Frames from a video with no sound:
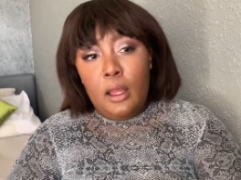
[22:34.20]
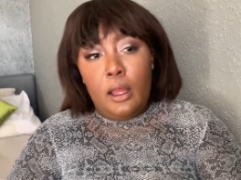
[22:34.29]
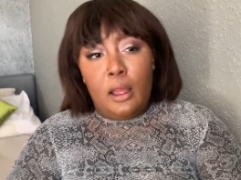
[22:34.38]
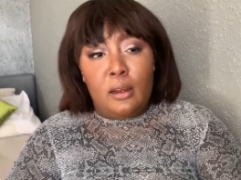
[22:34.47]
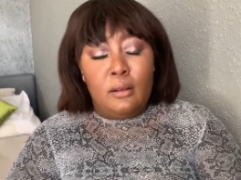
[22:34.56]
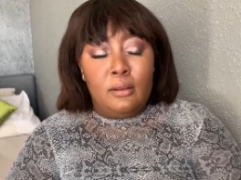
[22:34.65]

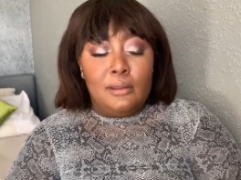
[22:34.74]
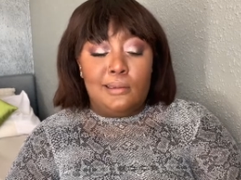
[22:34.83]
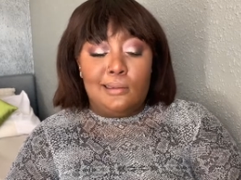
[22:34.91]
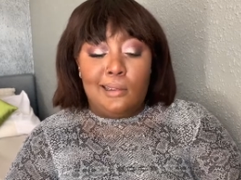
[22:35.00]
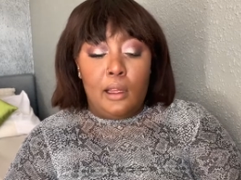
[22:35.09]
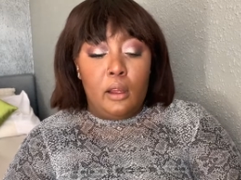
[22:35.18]
and i was
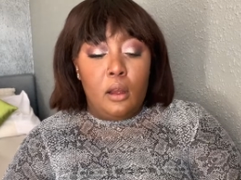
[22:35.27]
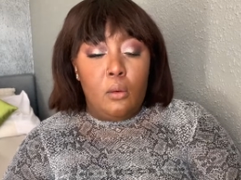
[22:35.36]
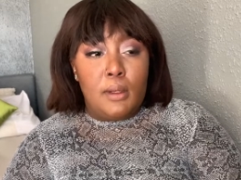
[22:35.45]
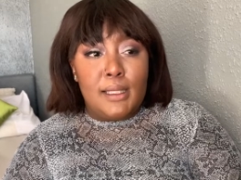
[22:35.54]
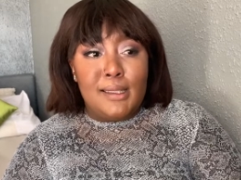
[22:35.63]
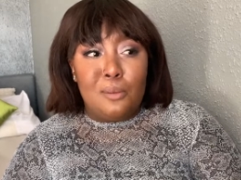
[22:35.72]
like
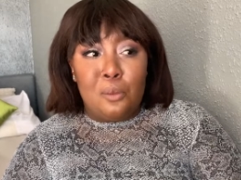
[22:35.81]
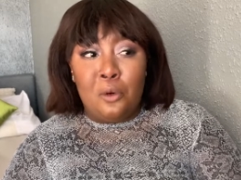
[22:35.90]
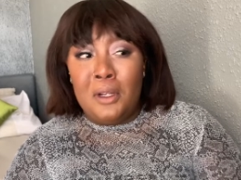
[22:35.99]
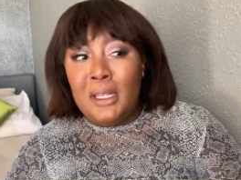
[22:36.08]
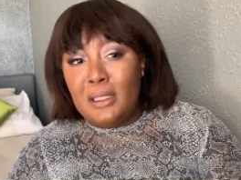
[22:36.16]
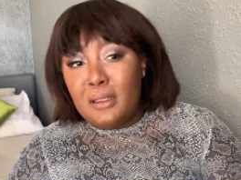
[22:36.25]
what's the
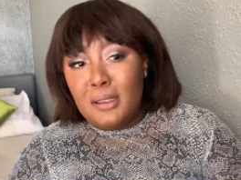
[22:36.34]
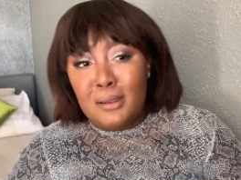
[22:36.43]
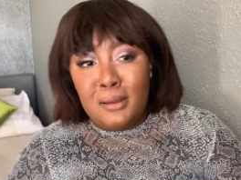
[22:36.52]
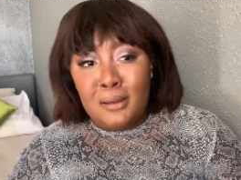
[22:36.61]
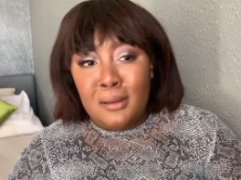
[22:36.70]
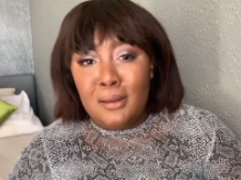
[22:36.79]
point
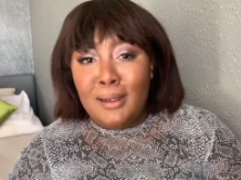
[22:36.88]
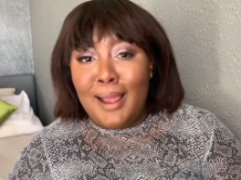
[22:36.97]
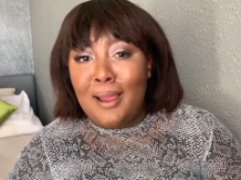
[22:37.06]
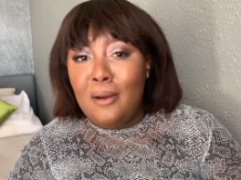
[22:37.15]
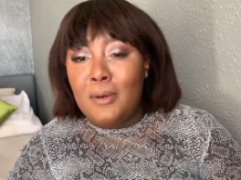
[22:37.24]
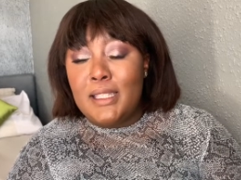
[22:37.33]
like
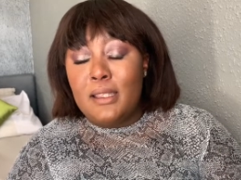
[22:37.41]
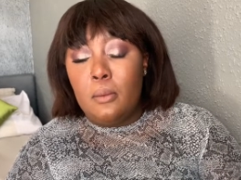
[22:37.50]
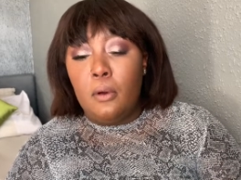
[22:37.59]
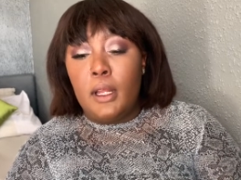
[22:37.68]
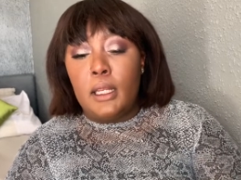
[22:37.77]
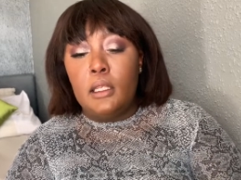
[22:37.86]
what's the
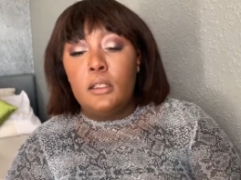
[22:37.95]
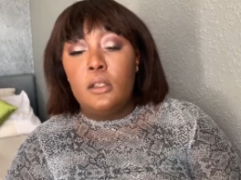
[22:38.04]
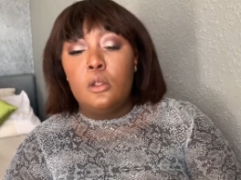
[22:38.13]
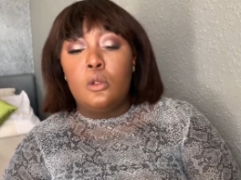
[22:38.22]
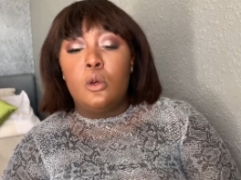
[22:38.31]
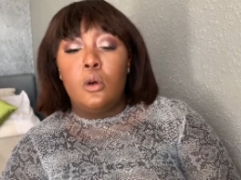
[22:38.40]
point
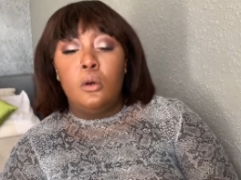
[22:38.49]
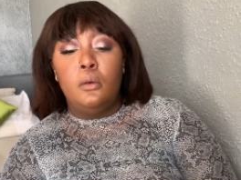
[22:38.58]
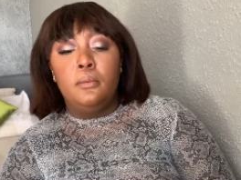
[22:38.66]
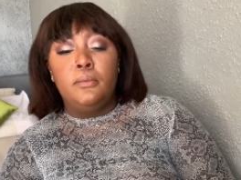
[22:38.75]
so